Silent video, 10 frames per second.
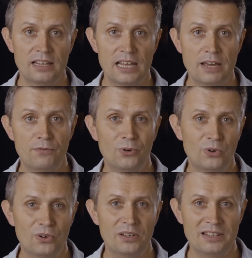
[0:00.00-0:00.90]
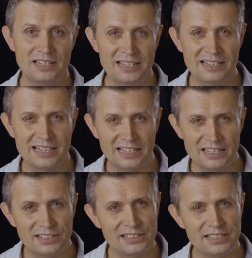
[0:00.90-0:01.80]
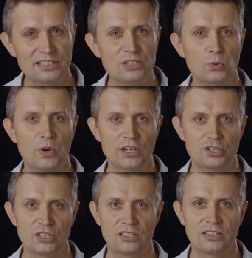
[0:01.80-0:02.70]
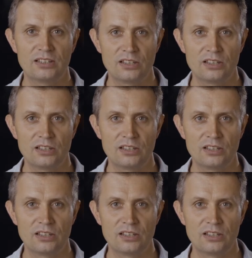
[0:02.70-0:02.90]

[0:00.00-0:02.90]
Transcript: Therefore, this is a consistent question